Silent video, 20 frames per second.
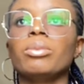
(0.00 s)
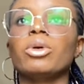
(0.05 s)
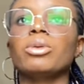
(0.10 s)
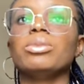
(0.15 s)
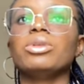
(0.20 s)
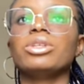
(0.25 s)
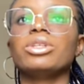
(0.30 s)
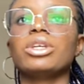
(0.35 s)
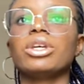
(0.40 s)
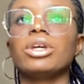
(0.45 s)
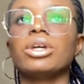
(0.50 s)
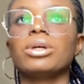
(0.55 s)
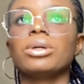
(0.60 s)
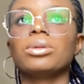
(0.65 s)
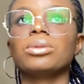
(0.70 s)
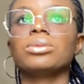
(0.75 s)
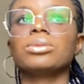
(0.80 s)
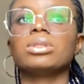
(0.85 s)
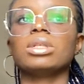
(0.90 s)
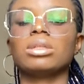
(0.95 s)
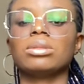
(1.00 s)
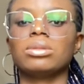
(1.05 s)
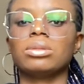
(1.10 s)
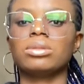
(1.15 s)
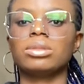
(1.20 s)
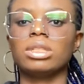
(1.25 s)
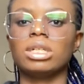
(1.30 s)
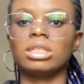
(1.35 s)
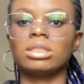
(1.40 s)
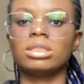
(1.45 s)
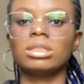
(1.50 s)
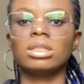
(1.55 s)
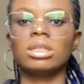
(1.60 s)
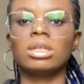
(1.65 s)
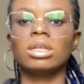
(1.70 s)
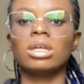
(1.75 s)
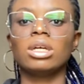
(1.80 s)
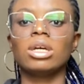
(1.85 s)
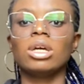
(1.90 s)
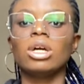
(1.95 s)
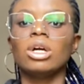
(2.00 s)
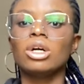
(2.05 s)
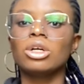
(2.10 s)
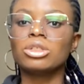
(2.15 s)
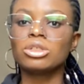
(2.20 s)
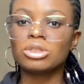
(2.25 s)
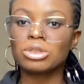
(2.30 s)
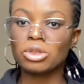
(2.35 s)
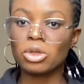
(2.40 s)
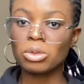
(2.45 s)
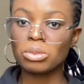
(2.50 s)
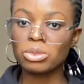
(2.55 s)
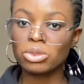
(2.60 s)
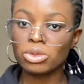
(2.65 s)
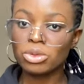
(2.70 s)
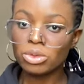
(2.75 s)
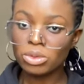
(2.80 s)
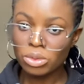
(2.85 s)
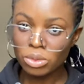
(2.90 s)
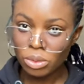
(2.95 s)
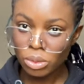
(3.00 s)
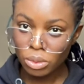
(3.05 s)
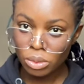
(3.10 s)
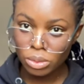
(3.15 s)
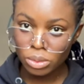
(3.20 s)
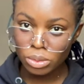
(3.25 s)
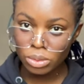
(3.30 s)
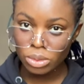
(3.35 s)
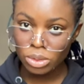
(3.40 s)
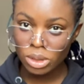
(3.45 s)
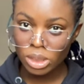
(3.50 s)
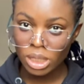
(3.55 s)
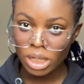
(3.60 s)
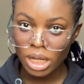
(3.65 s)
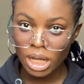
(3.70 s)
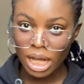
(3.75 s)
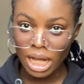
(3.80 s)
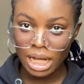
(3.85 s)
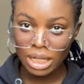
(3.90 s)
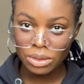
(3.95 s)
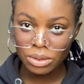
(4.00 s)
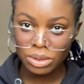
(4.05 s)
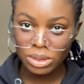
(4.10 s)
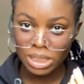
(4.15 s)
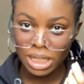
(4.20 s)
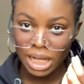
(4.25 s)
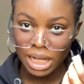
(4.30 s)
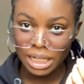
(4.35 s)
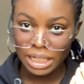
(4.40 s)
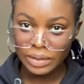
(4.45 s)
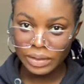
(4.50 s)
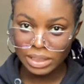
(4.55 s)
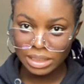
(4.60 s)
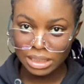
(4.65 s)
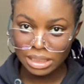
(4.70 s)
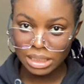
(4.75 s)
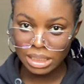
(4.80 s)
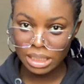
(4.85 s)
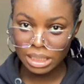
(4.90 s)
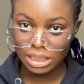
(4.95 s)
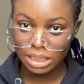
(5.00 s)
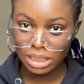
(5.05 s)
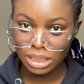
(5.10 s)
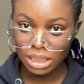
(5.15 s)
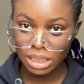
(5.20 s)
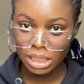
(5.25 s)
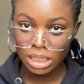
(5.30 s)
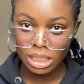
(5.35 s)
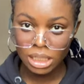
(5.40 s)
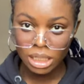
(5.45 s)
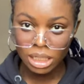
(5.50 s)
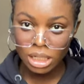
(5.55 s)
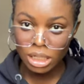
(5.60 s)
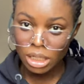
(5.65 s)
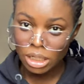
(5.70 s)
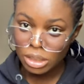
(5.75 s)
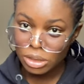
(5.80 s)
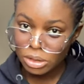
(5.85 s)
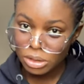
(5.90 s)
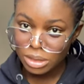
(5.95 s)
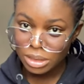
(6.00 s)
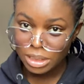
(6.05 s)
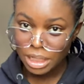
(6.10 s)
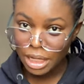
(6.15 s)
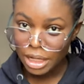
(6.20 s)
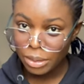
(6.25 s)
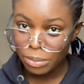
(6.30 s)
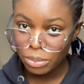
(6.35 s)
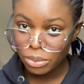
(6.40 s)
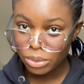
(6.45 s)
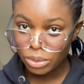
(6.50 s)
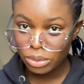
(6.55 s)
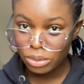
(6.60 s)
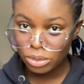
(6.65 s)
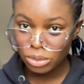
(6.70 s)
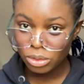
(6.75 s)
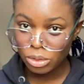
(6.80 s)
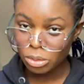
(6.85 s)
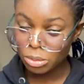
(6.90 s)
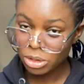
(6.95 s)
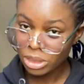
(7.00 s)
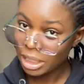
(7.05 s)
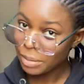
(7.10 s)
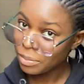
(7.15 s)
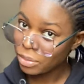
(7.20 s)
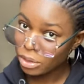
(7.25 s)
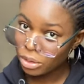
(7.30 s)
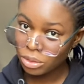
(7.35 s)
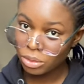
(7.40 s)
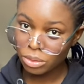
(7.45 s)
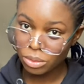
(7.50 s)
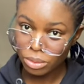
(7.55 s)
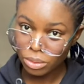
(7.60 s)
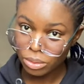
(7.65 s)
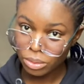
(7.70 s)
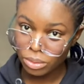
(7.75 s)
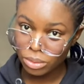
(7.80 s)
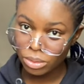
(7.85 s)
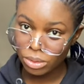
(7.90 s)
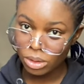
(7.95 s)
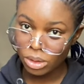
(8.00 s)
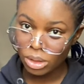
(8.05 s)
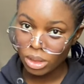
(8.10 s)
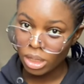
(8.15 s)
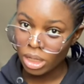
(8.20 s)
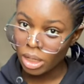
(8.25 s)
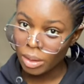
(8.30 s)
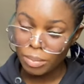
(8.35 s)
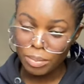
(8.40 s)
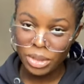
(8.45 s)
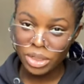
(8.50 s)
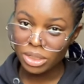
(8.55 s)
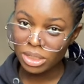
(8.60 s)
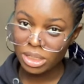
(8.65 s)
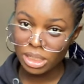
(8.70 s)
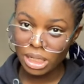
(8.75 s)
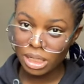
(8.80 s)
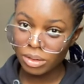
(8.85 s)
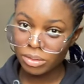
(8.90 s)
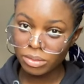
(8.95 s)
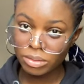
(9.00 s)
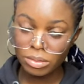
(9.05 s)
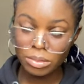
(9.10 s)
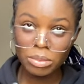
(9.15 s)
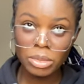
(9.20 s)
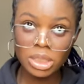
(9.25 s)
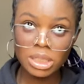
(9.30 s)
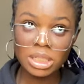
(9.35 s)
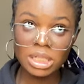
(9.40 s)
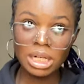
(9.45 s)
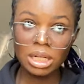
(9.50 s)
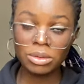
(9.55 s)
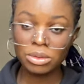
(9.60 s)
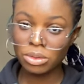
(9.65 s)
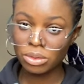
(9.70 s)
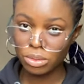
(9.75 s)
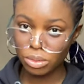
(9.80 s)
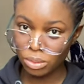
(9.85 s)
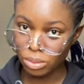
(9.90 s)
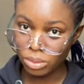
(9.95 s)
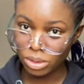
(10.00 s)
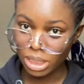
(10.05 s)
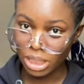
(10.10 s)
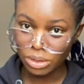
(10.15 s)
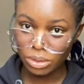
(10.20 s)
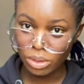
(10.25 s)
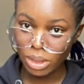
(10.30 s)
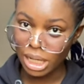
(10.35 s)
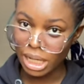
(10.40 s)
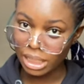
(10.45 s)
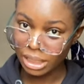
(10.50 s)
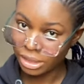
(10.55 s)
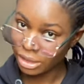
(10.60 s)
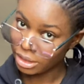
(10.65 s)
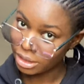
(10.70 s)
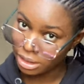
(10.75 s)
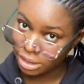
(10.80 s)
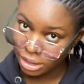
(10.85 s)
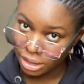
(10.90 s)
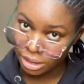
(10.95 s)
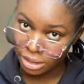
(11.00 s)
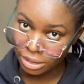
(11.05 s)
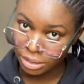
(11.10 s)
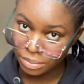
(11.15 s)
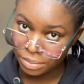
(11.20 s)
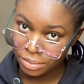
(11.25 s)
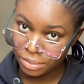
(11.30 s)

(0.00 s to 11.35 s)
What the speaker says: public health and all that, some schools are not accredited. Cyprus, some Cyprus schools, medical schools are not accredited.